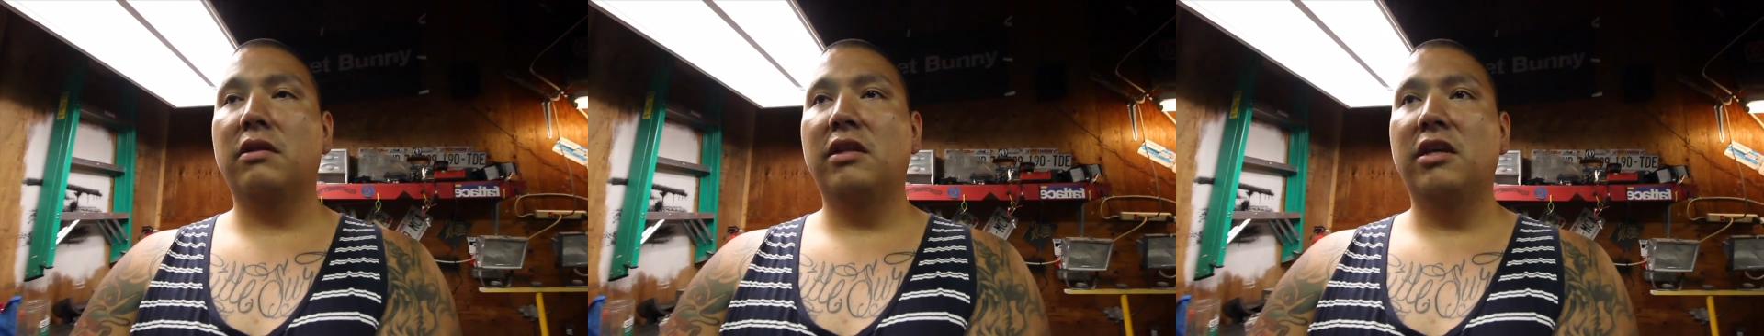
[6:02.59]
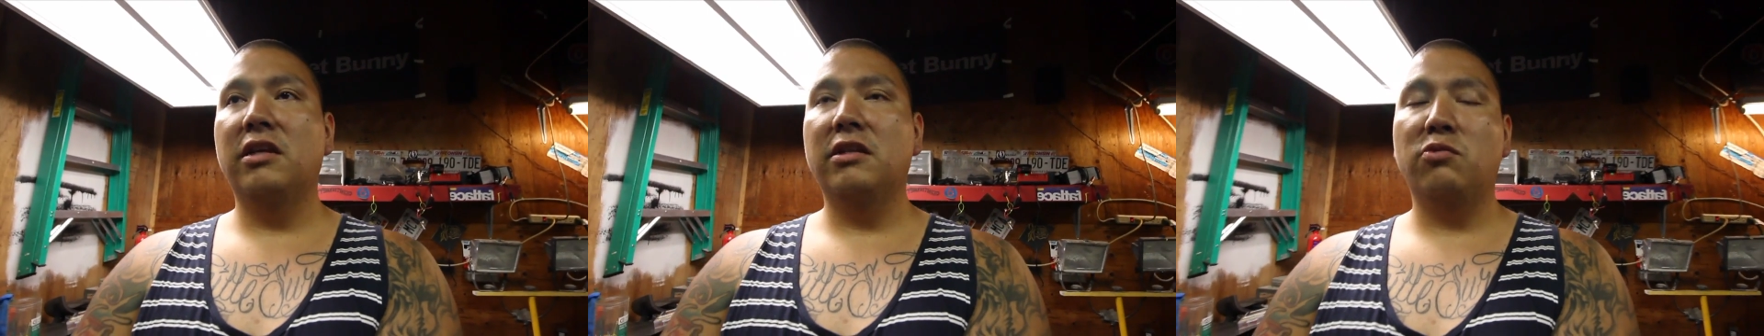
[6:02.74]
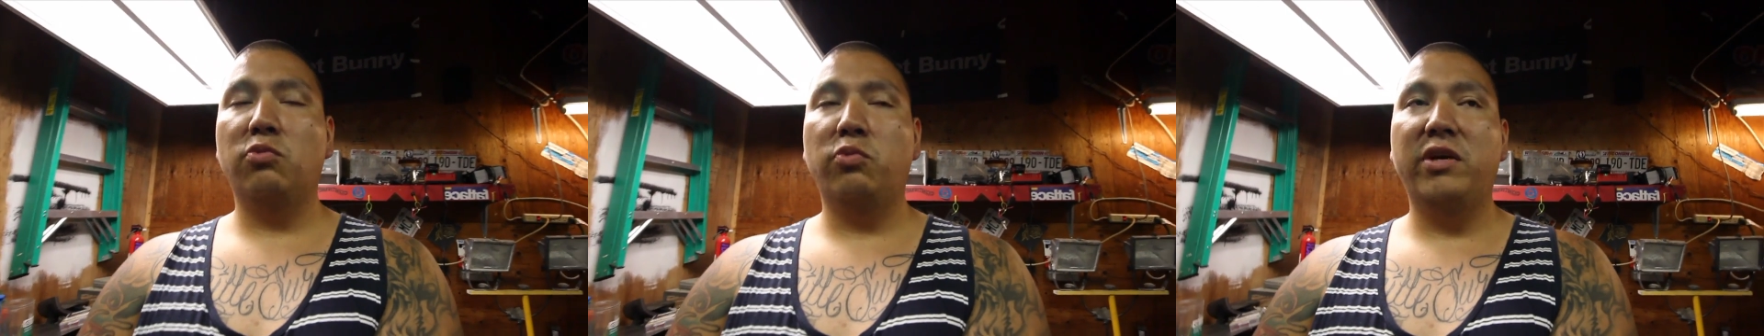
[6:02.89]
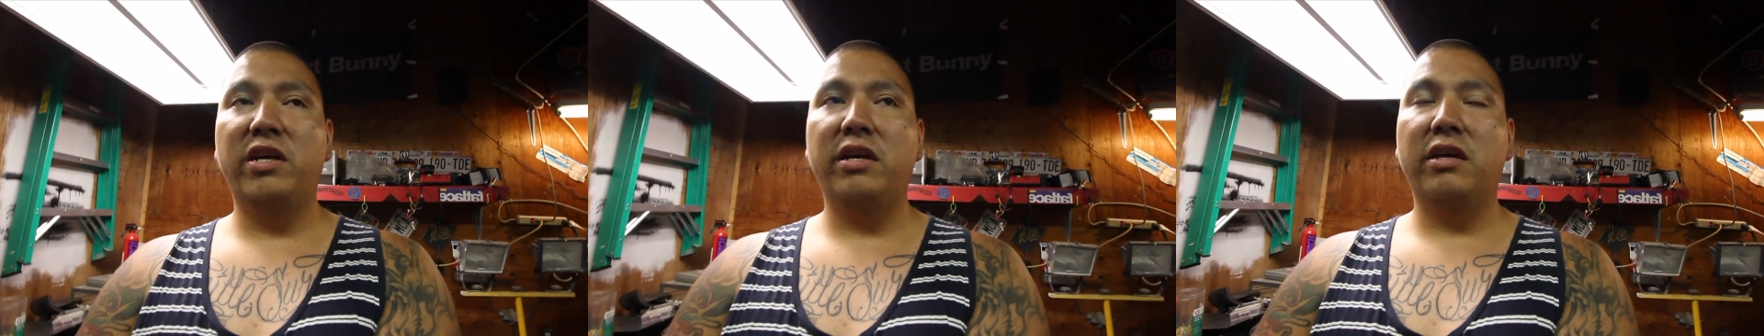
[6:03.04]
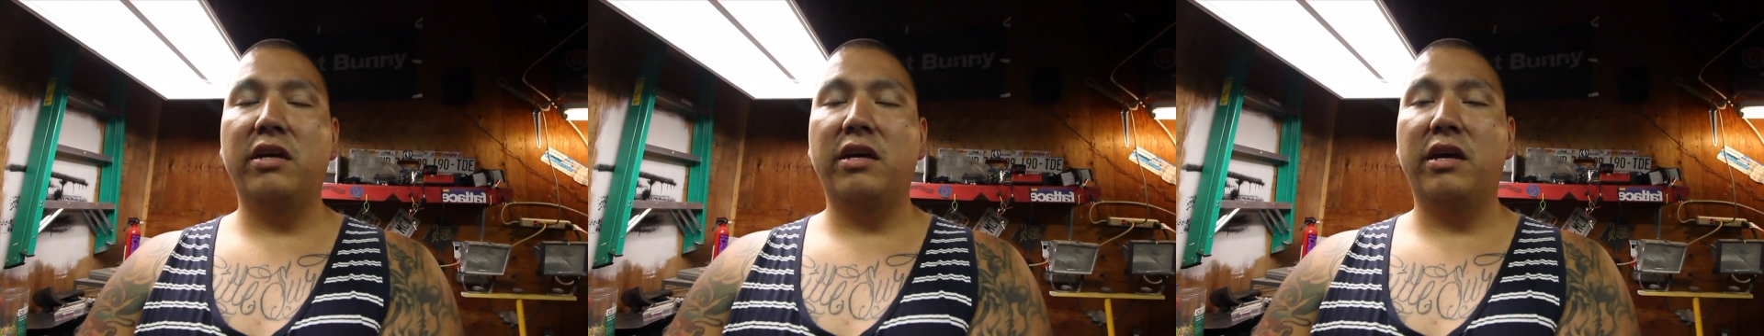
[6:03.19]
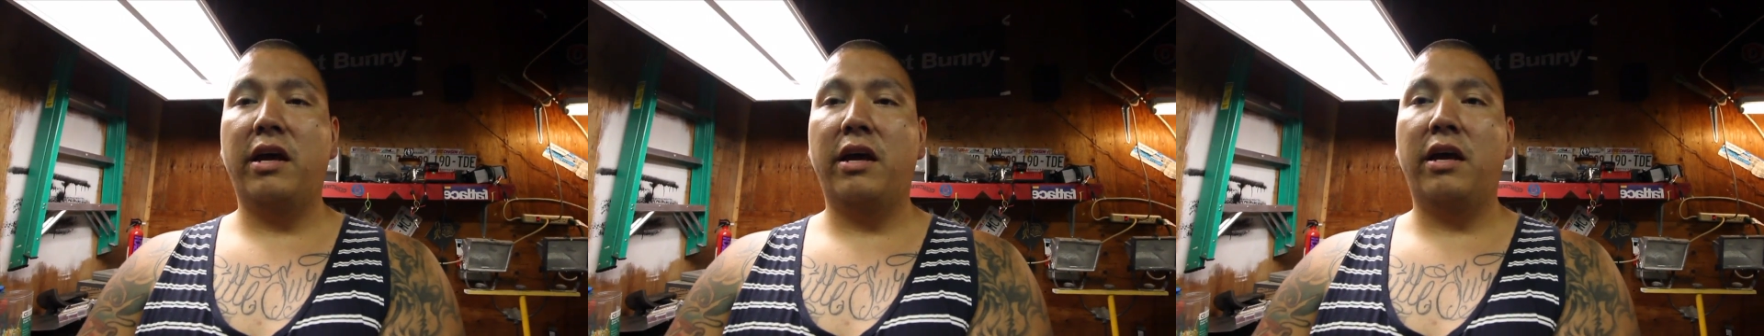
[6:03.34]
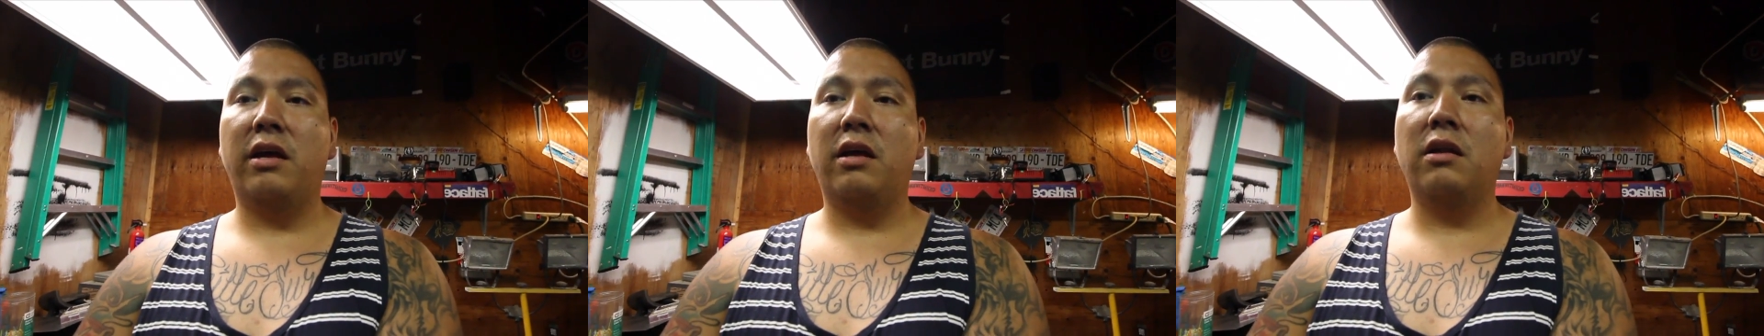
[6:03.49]
this week
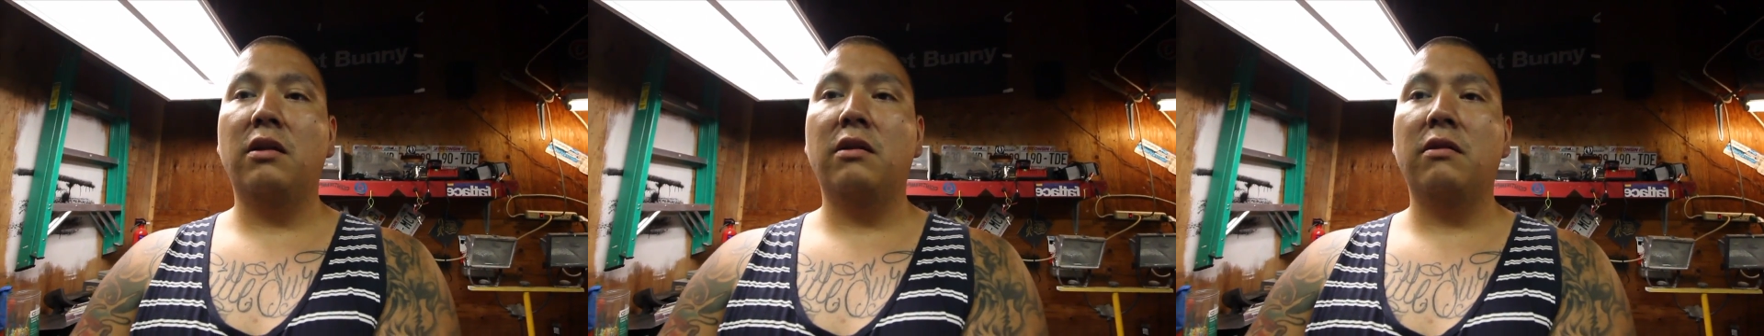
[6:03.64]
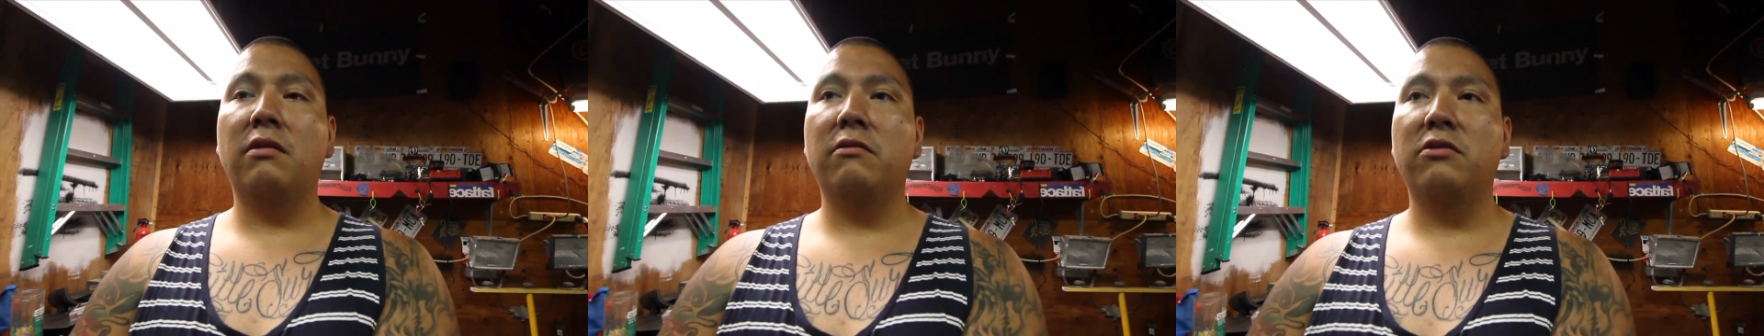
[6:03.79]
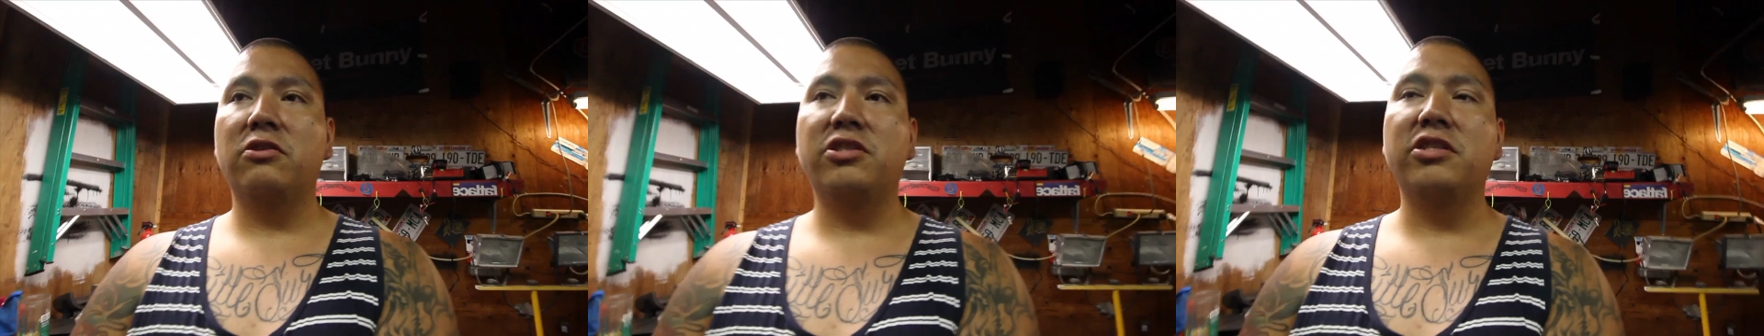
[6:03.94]
and